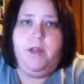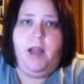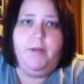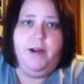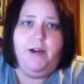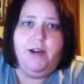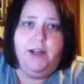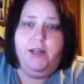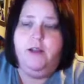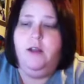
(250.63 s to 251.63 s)
Hi
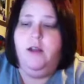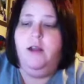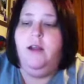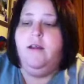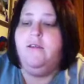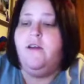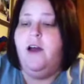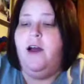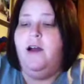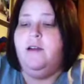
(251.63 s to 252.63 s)
Barry.
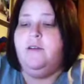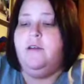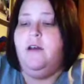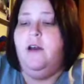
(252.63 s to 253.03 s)
That